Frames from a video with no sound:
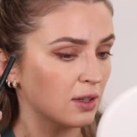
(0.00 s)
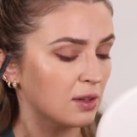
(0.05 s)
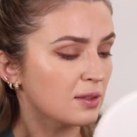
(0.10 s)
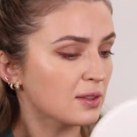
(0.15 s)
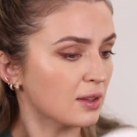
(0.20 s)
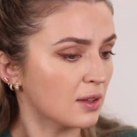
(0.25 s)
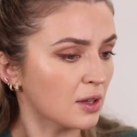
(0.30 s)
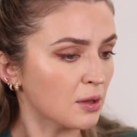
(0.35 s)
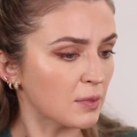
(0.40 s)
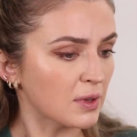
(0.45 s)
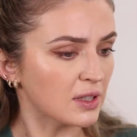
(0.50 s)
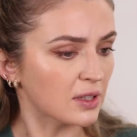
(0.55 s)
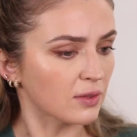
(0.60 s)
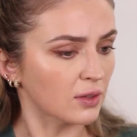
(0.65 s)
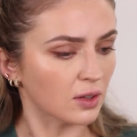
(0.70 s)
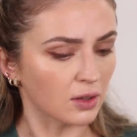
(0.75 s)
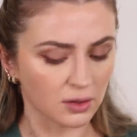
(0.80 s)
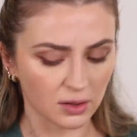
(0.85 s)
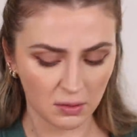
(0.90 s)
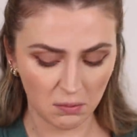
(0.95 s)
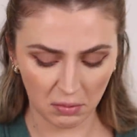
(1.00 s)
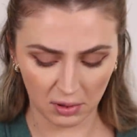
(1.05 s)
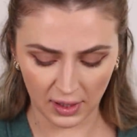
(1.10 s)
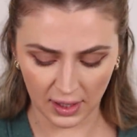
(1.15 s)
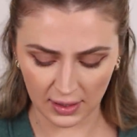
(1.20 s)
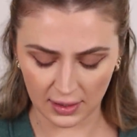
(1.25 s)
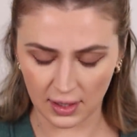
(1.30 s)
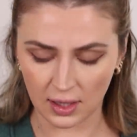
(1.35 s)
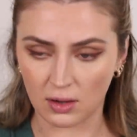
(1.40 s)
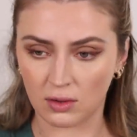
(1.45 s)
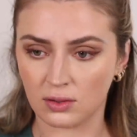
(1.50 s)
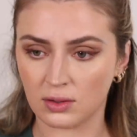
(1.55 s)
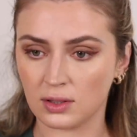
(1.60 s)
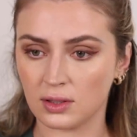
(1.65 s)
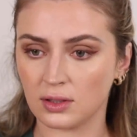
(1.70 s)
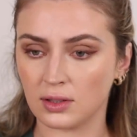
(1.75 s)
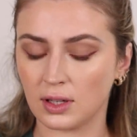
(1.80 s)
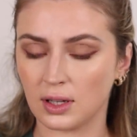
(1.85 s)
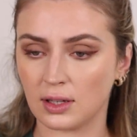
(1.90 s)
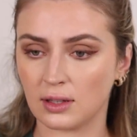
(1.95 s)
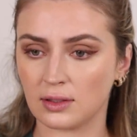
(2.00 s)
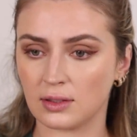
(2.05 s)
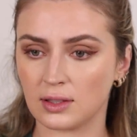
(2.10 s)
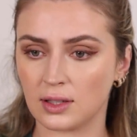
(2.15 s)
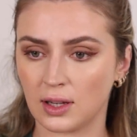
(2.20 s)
It was a little bit difficult to blend out, and